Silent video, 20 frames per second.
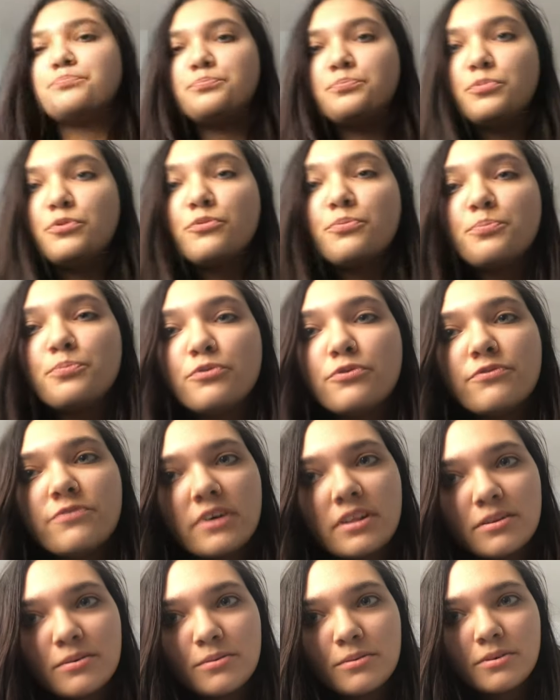
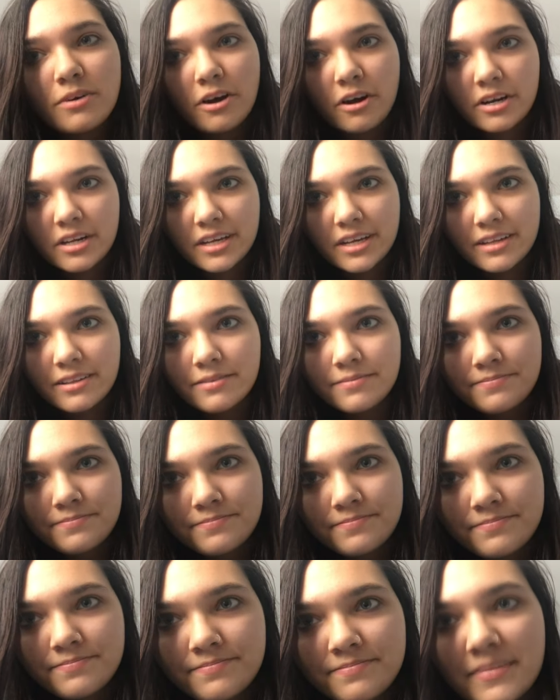buffalo cardigan.
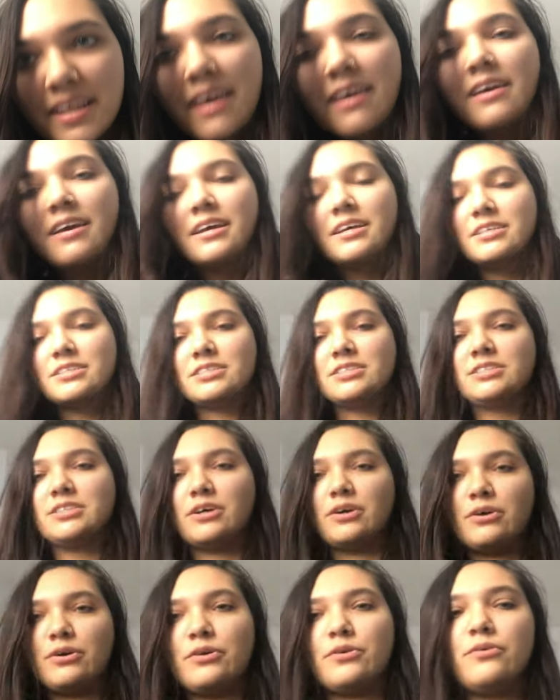
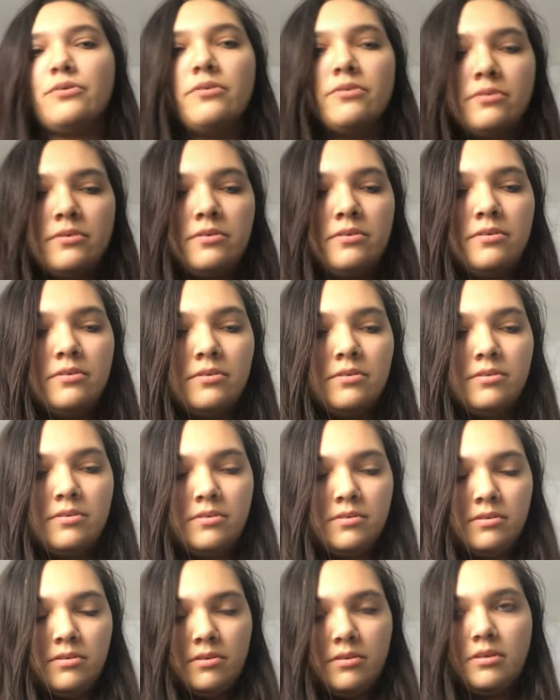So
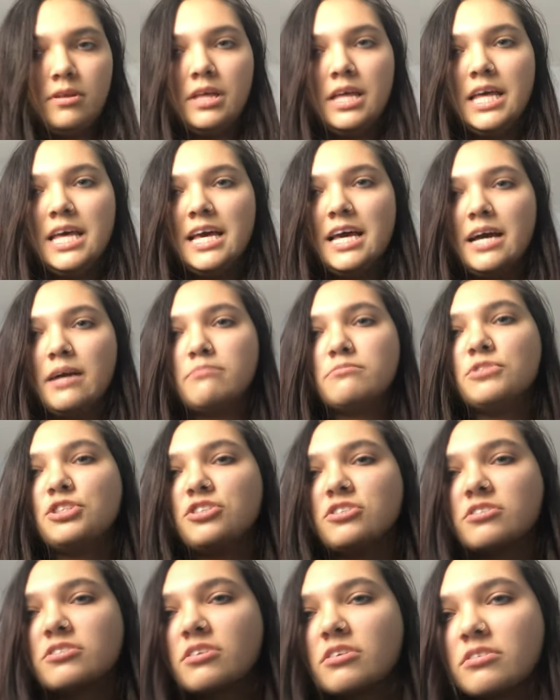I'm
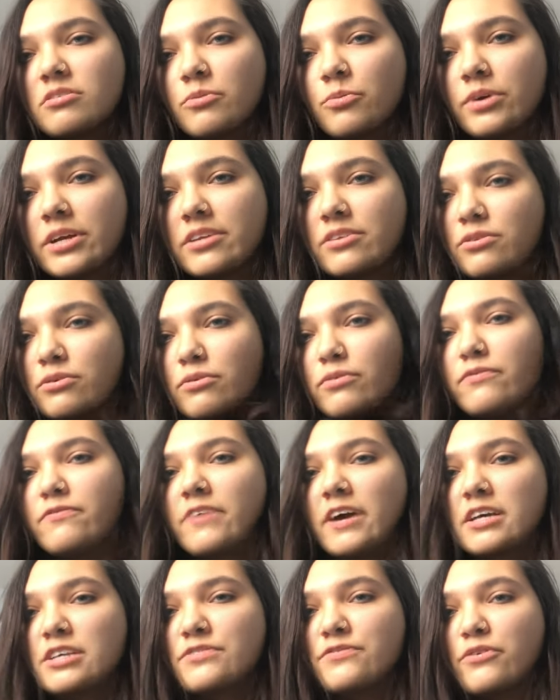just gonna wait to
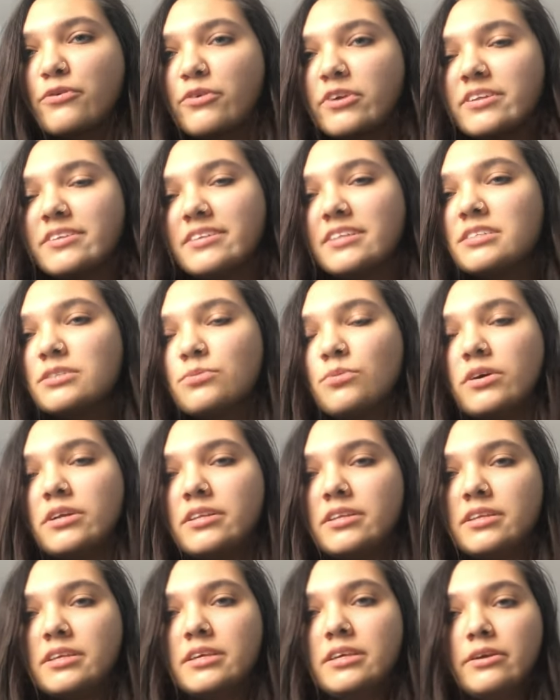fast forward this one
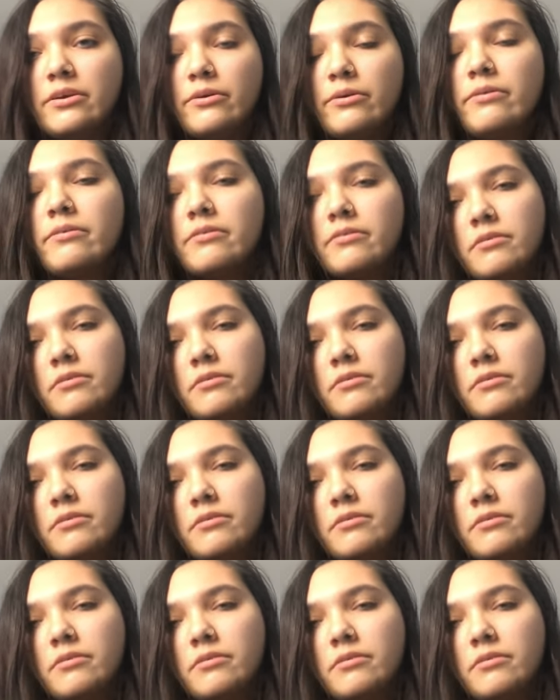here.